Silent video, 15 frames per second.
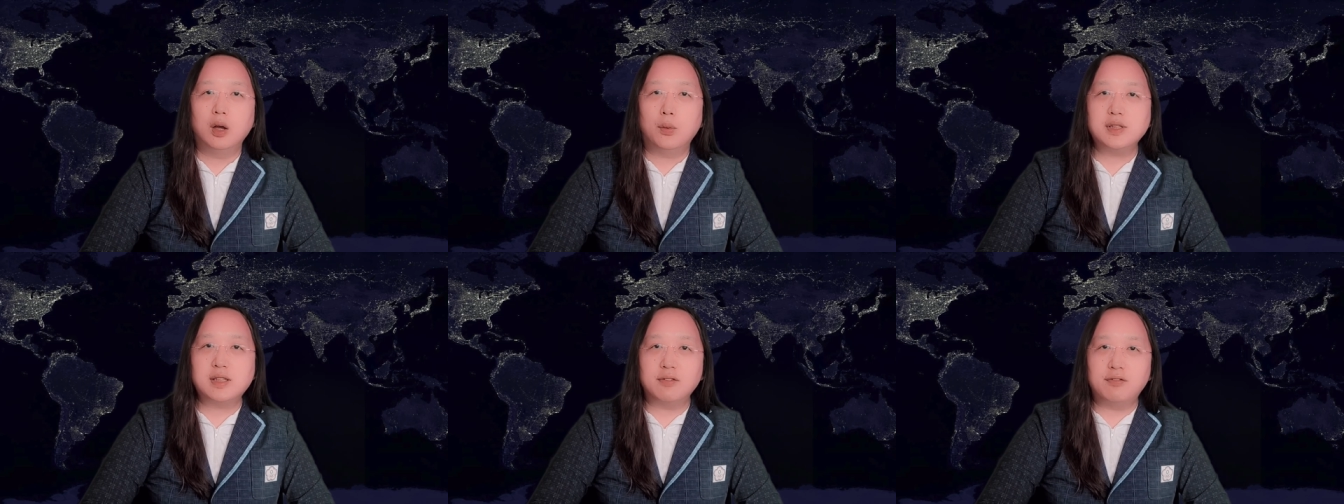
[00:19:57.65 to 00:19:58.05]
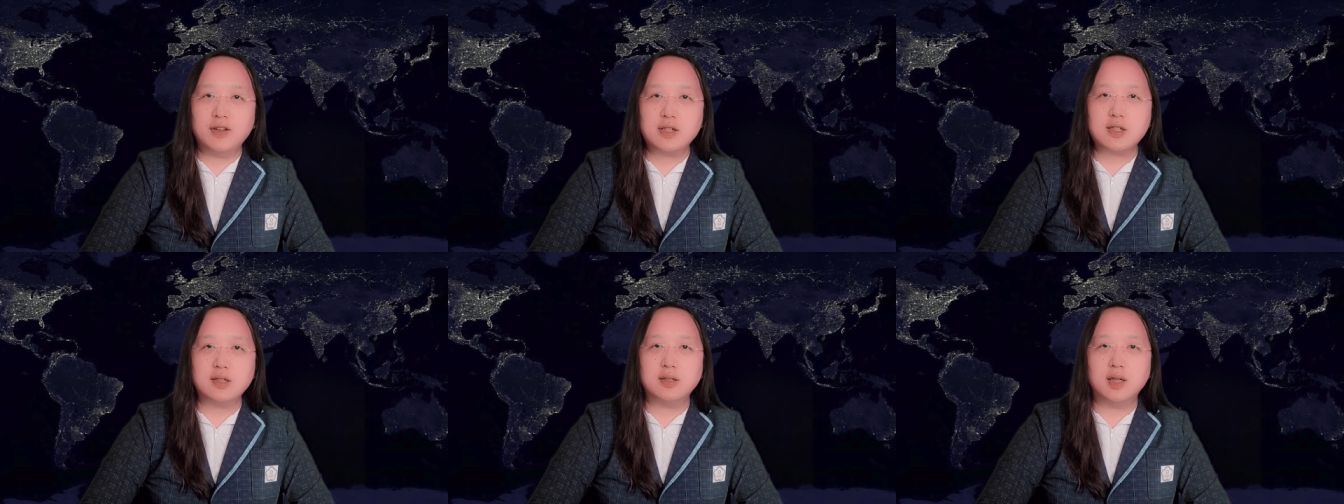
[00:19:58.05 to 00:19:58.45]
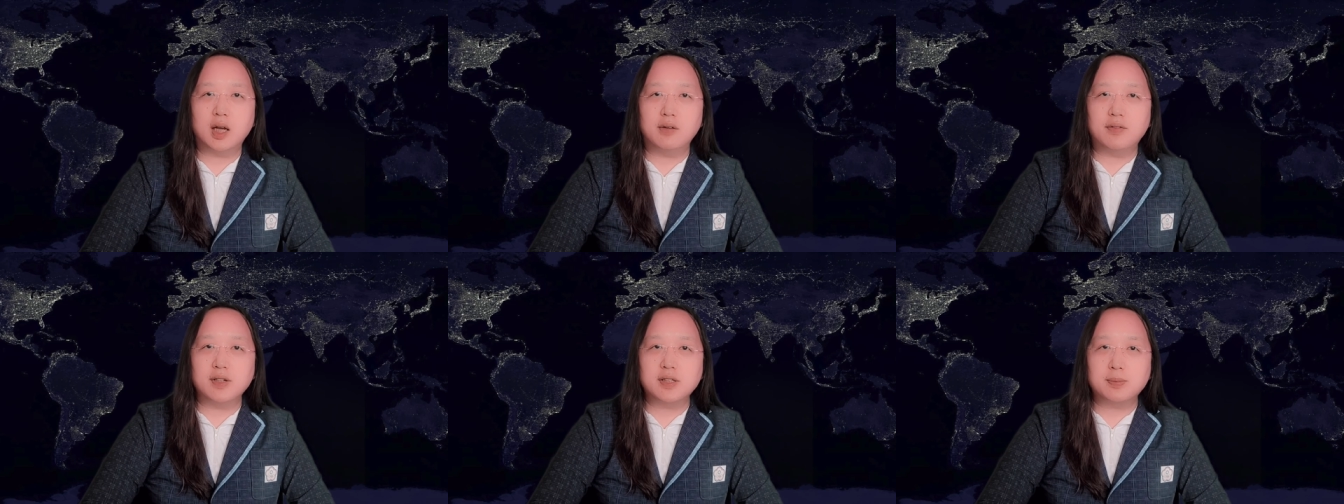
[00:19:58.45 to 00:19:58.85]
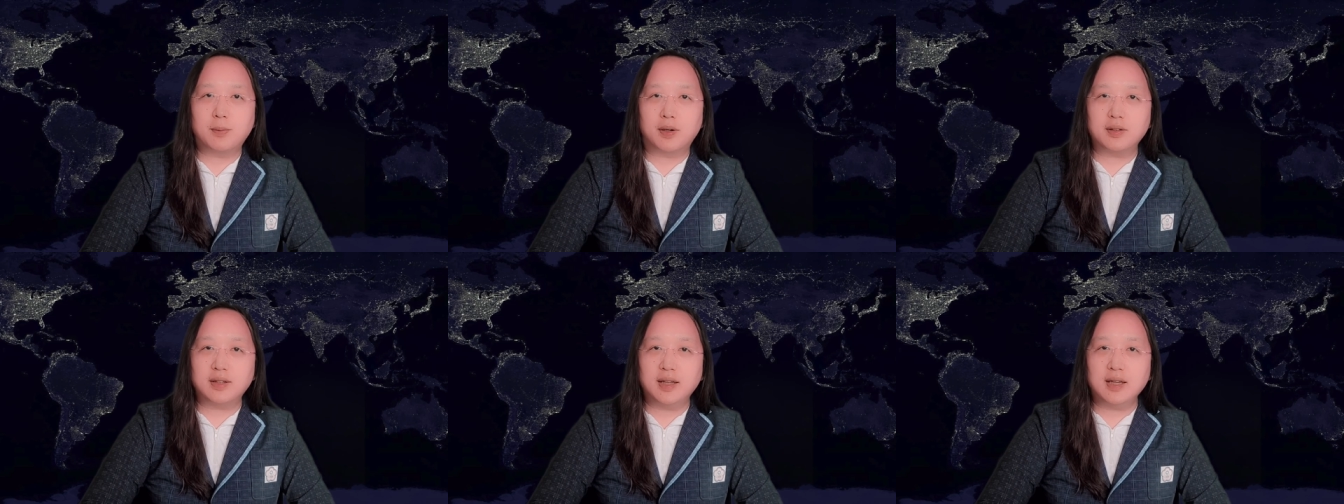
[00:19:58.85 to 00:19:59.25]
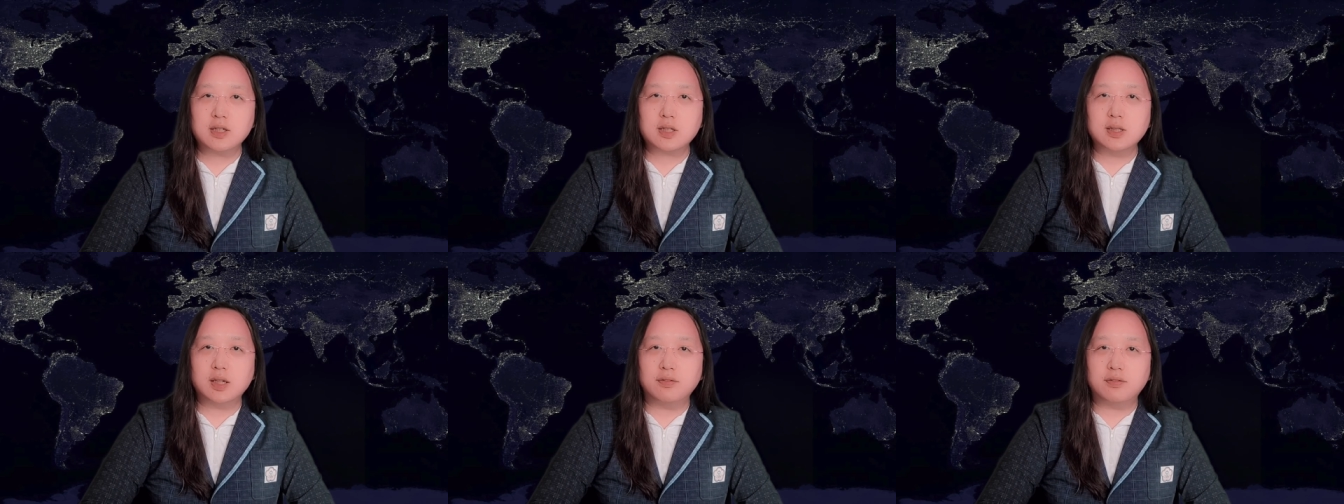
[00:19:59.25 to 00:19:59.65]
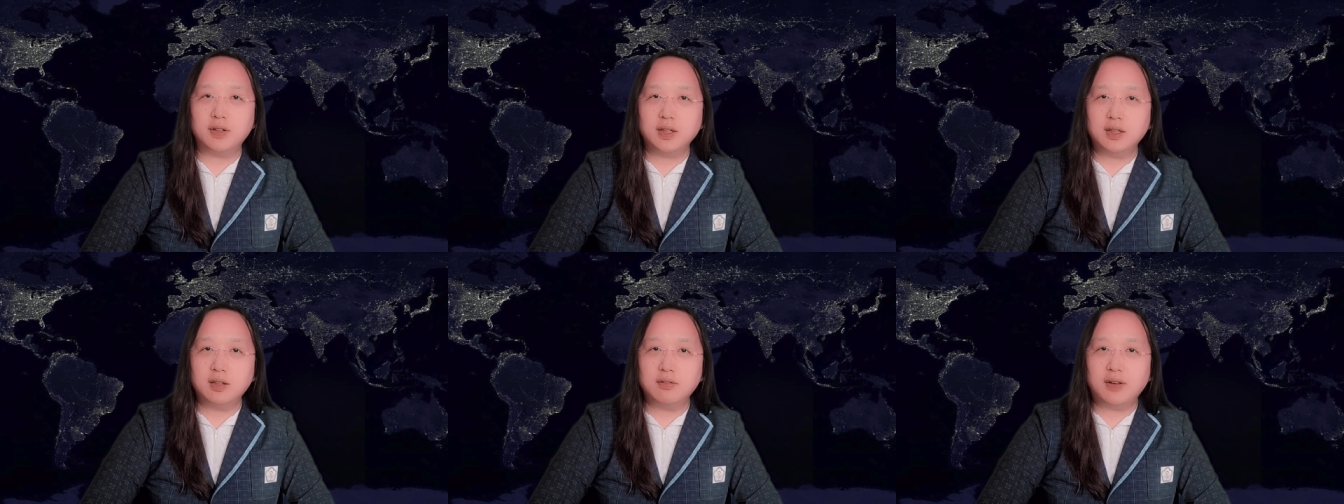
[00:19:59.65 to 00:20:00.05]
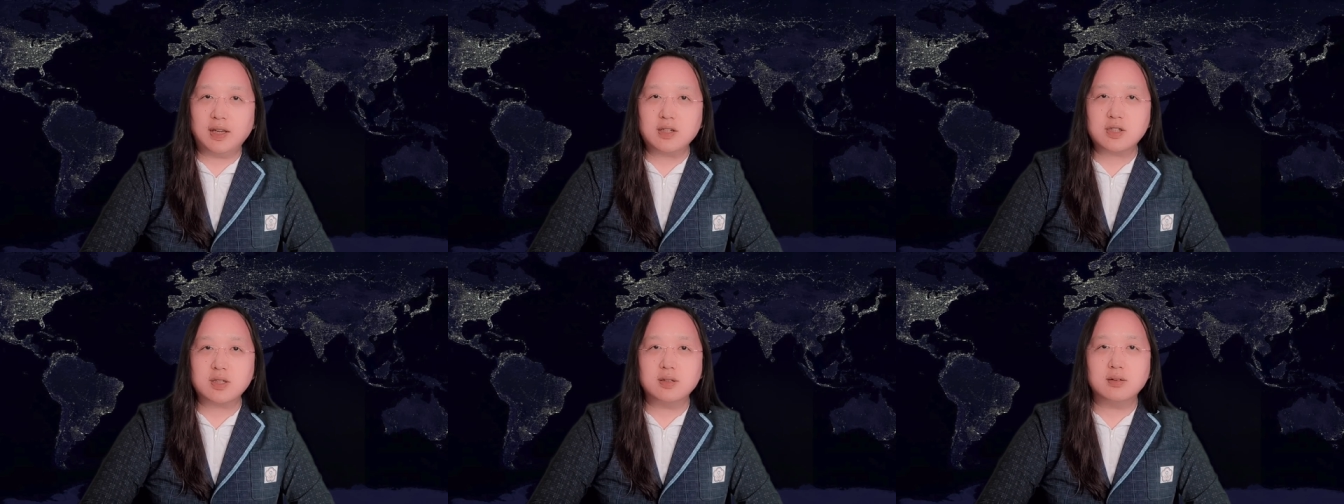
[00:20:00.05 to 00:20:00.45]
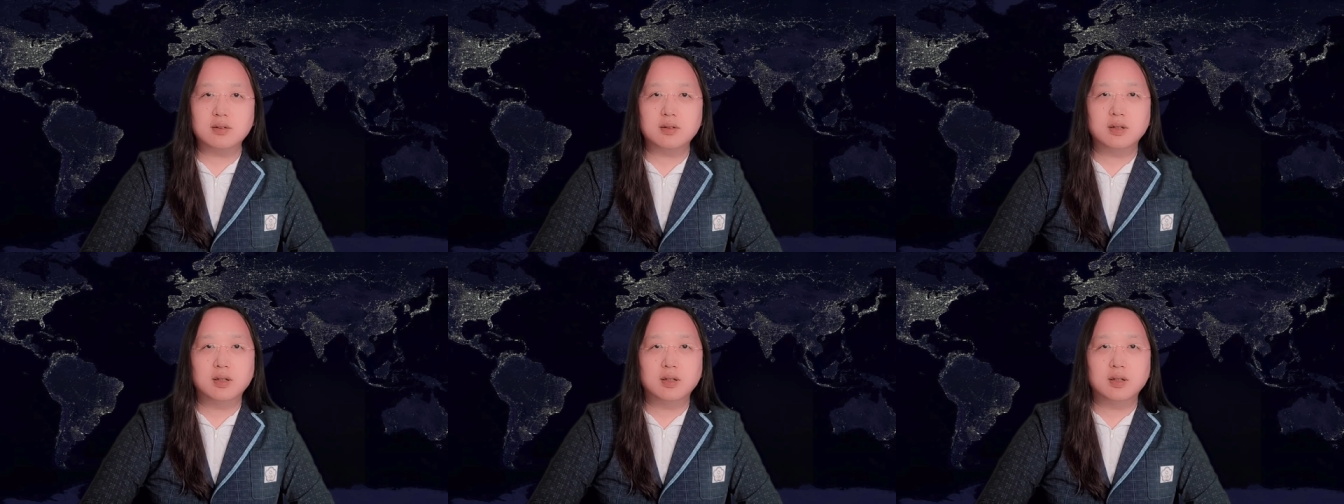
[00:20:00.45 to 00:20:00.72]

With the vision of a smart nation of innovation,